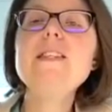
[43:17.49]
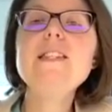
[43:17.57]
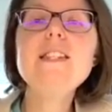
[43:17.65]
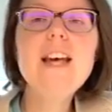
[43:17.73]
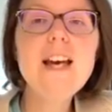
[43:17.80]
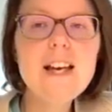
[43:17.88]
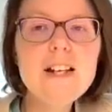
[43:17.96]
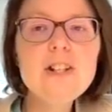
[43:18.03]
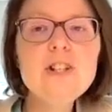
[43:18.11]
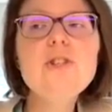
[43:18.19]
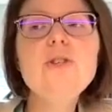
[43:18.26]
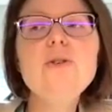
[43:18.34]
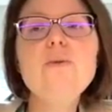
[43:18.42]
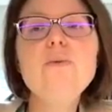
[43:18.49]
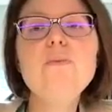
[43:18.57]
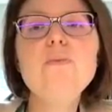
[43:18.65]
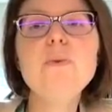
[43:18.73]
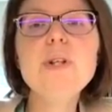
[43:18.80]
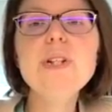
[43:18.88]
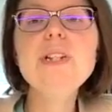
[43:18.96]
tend to
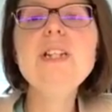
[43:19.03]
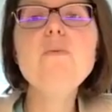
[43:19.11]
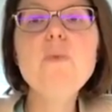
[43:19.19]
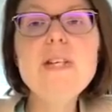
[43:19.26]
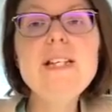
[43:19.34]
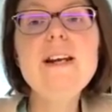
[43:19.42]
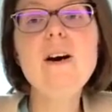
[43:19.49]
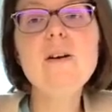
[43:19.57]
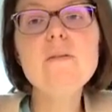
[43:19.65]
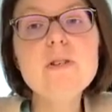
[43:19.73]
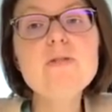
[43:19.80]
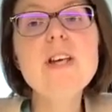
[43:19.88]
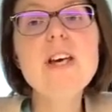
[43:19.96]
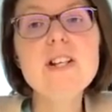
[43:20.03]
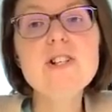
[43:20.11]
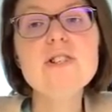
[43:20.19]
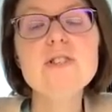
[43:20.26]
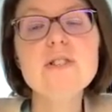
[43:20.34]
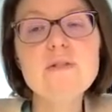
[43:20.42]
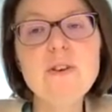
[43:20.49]
really weed out
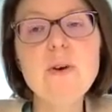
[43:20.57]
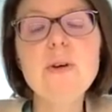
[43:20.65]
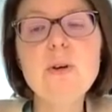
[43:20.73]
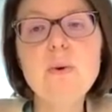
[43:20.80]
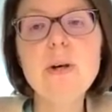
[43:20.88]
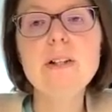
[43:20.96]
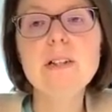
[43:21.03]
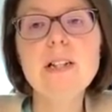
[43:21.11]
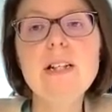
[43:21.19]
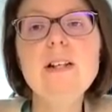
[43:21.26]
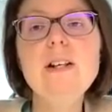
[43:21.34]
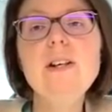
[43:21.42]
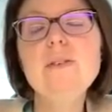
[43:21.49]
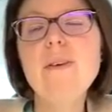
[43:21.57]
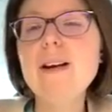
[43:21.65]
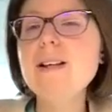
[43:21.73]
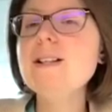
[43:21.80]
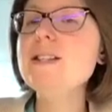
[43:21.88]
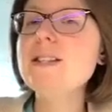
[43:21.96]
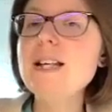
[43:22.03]
mutations very quickly, right?
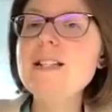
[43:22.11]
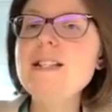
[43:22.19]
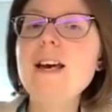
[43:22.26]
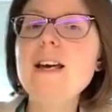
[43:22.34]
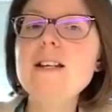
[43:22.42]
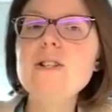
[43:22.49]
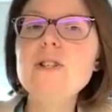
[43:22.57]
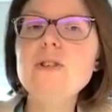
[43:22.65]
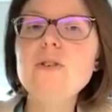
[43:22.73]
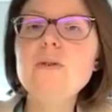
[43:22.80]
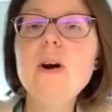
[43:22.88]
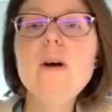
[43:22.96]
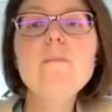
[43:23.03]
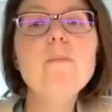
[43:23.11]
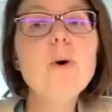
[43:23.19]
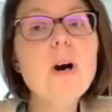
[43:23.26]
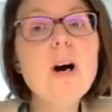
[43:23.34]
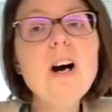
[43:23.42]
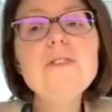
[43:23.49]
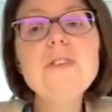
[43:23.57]
Because they tend to,
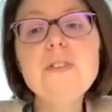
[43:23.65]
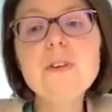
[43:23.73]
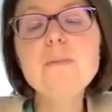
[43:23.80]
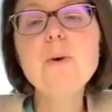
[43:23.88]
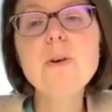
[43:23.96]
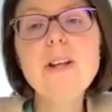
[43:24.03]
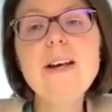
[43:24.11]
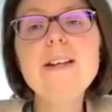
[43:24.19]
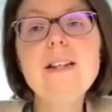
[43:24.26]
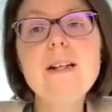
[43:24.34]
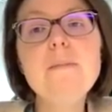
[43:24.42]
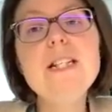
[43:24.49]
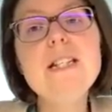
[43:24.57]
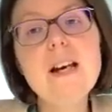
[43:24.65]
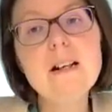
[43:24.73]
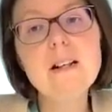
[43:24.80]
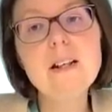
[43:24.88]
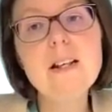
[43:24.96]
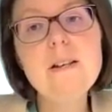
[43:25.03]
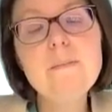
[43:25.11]
more often, they're more likely to be
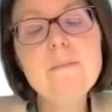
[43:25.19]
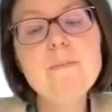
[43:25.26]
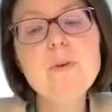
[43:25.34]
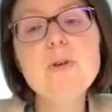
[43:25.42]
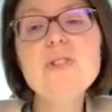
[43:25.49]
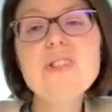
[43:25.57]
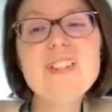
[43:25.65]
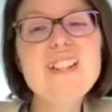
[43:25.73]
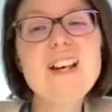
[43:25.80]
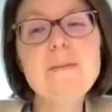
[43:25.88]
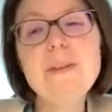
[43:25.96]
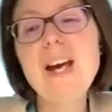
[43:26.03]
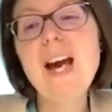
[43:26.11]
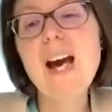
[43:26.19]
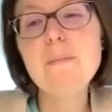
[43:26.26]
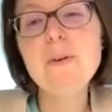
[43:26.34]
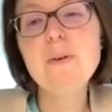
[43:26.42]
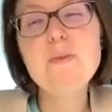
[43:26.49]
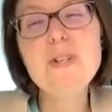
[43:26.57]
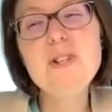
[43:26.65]
deadly. Most of the time they
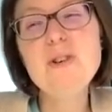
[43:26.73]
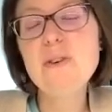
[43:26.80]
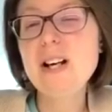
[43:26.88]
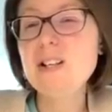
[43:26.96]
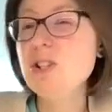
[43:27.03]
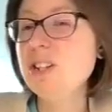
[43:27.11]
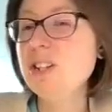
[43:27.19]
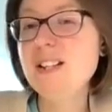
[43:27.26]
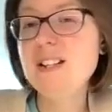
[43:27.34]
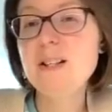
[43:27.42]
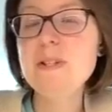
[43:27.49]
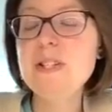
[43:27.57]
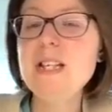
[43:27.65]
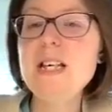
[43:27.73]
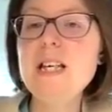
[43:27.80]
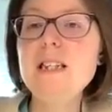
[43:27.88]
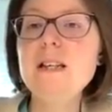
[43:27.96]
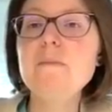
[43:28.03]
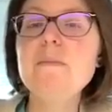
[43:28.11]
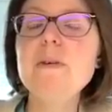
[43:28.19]
happen, we don't actually end up seeing
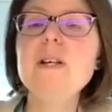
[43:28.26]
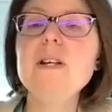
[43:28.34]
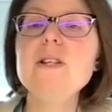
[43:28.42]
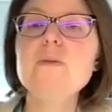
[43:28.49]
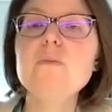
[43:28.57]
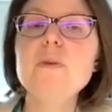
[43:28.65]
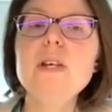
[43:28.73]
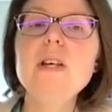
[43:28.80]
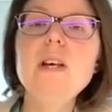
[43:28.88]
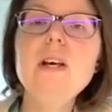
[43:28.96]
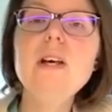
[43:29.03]
them because the